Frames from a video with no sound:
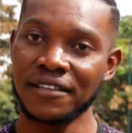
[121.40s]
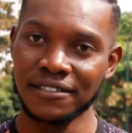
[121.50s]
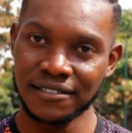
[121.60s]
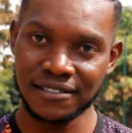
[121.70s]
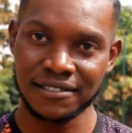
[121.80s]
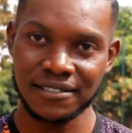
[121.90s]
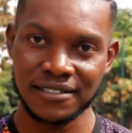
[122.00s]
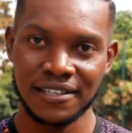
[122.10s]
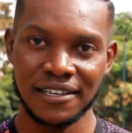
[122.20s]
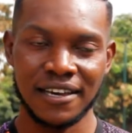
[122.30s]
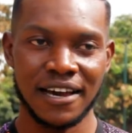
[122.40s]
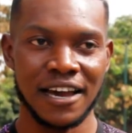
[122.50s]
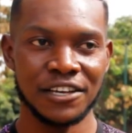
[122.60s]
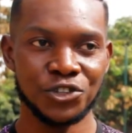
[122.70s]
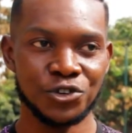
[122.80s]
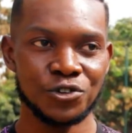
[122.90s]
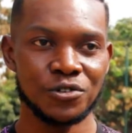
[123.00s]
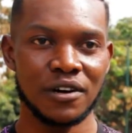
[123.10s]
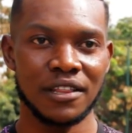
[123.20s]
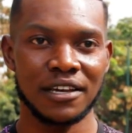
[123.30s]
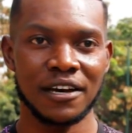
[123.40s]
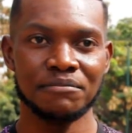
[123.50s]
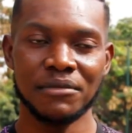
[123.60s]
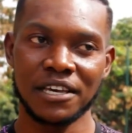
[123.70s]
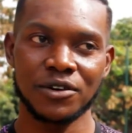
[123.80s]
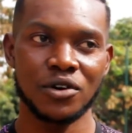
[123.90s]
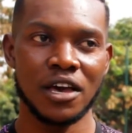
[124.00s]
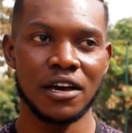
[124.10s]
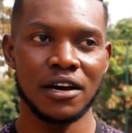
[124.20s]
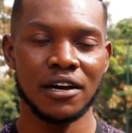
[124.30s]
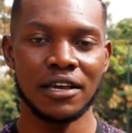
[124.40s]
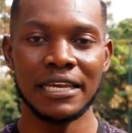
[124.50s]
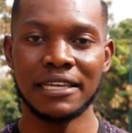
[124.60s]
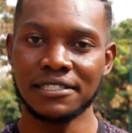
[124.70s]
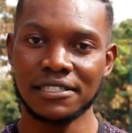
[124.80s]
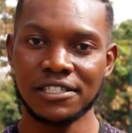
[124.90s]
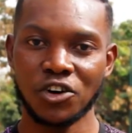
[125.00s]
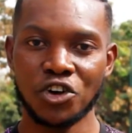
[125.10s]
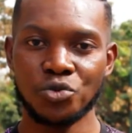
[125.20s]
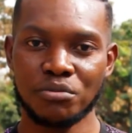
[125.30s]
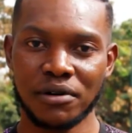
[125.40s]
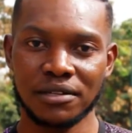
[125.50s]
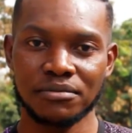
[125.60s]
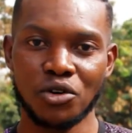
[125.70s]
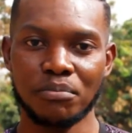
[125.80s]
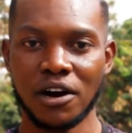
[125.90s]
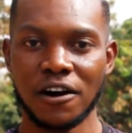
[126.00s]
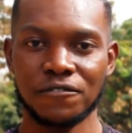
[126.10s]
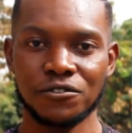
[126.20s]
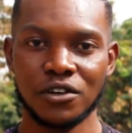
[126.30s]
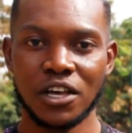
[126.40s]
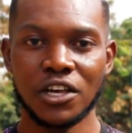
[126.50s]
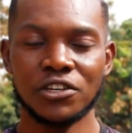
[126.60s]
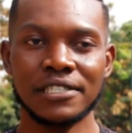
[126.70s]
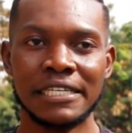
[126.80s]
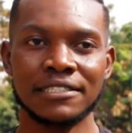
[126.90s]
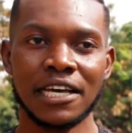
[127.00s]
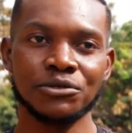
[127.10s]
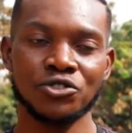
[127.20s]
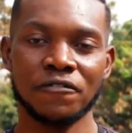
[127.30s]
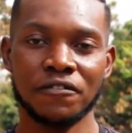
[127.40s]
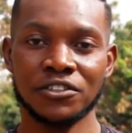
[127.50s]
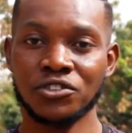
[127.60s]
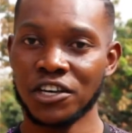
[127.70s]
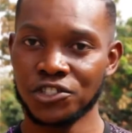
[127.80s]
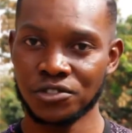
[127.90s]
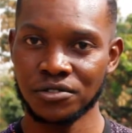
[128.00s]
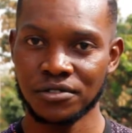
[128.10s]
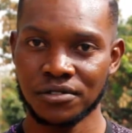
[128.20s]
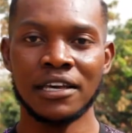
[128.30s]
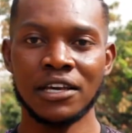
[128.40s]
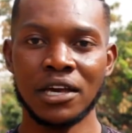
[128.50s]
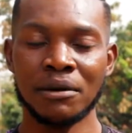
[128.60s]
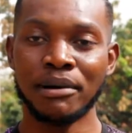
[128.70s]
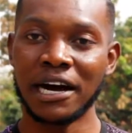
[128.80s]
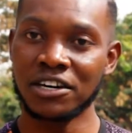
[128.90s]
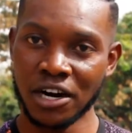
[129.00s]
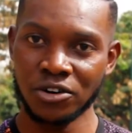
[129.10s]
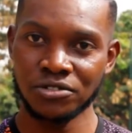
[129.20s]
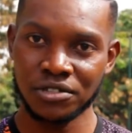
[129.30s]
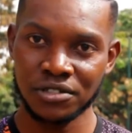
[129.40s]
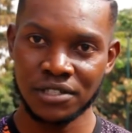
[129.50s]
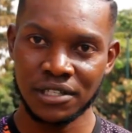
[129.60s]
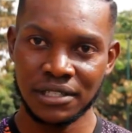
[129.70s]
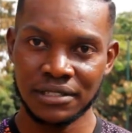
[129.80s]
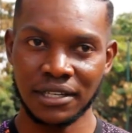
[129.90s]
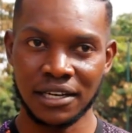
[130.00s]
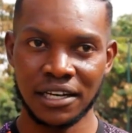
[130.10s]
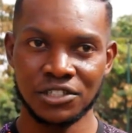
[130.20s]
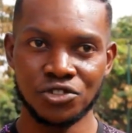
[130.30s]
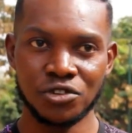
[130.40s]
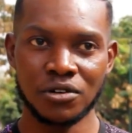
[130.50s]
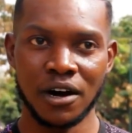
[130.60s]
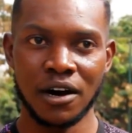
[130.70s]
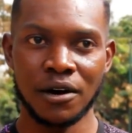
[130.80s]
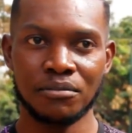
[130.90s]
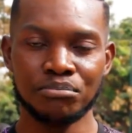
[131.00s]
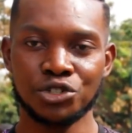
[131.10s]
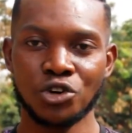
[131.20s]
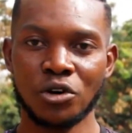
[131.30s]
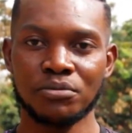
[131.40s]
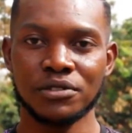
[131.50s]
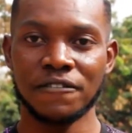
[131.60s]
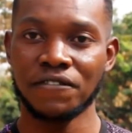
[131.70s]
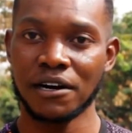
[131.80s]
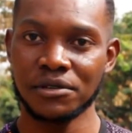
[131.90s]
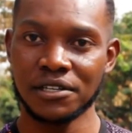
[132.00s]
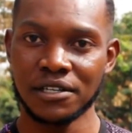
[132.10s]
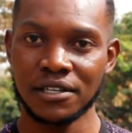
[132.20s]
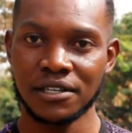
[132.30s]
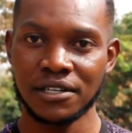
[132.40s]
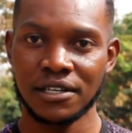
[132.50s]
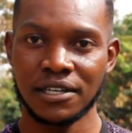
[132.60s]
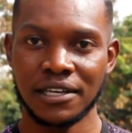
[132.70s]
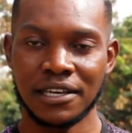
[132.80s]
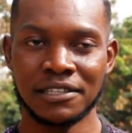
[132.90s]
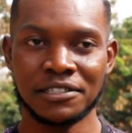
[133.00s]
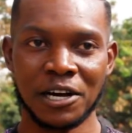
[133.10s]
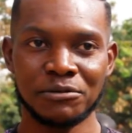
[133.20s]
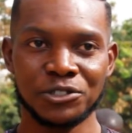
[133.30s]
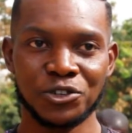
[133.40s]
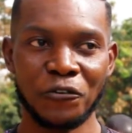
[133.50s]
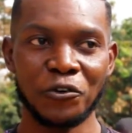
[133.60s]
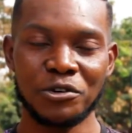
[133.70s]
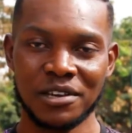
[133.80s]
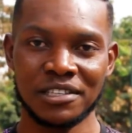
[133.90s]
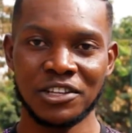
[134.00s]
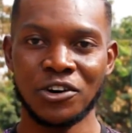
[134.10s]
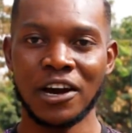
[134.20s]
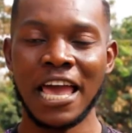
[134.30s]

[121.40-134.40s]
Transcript: things I know that can make uh, a lady or a woman more powerful. You see, in terms of education, a, a background that can, you know, uh, build up the family in terms of cooking. Now,